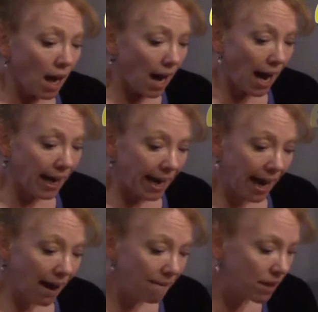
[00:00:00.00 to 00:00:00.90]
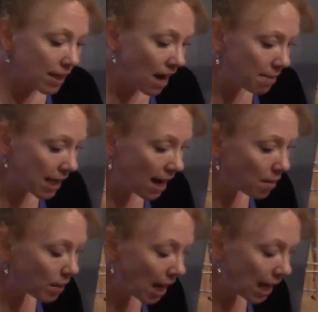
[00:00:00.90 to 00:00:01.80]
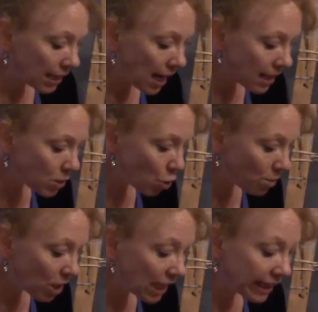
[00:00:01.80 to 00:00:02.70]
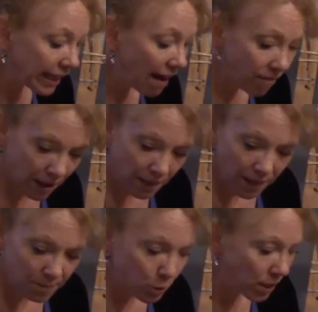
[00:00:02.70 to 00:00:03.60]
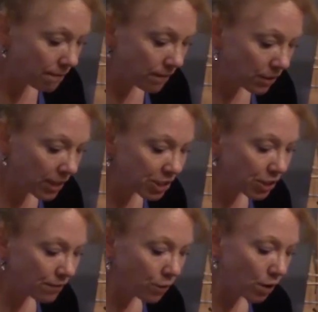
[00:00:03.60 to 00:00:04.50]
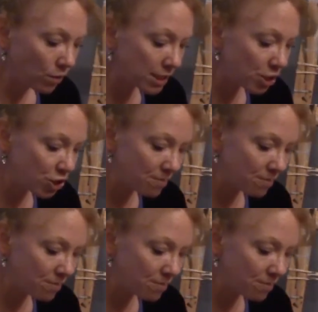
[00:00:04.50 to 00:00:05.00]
I have coming up on October 11th, I'm doing a fundraiser for Russell